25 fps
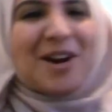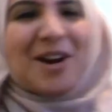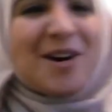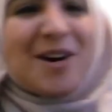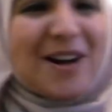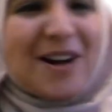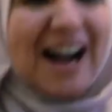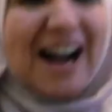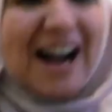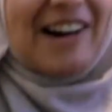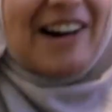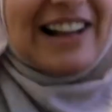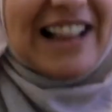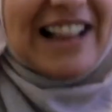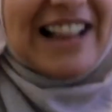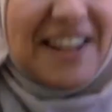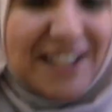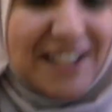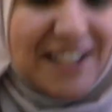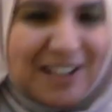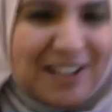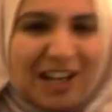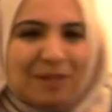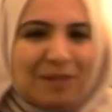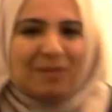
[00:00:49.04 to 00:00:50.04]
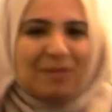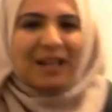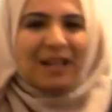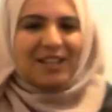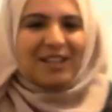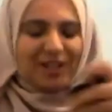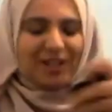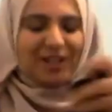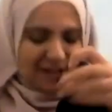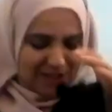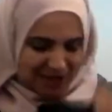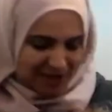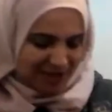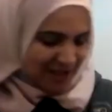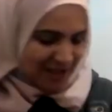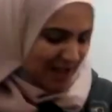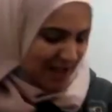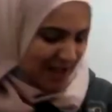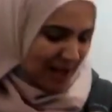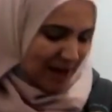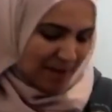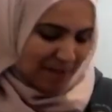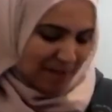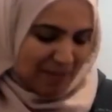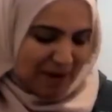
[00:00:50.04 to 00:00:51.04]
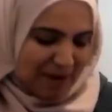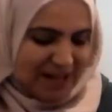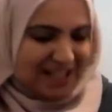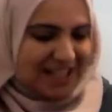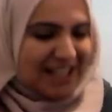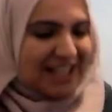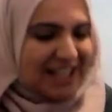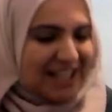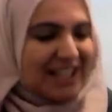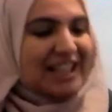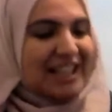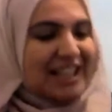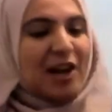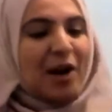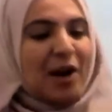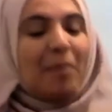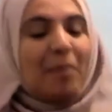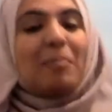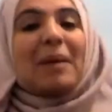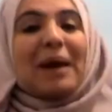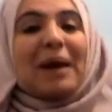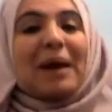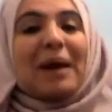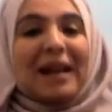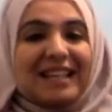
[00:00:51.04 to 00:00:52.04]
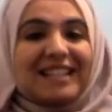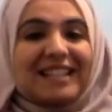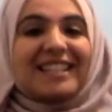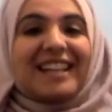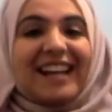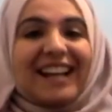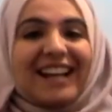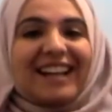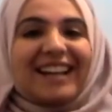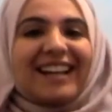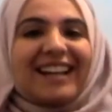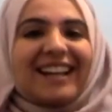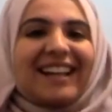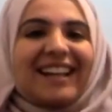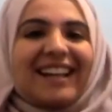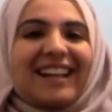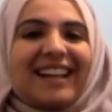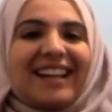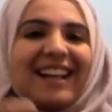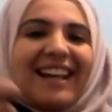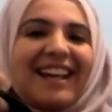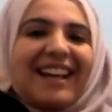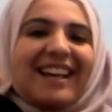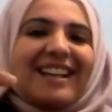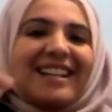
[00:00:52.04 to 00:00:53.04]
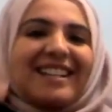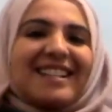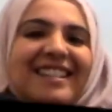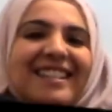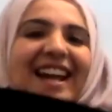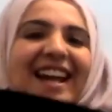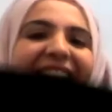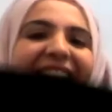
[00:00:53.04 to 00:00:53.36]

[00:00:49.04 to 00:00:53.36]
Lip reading: how clear this is going to be. So there's basically your basic cycling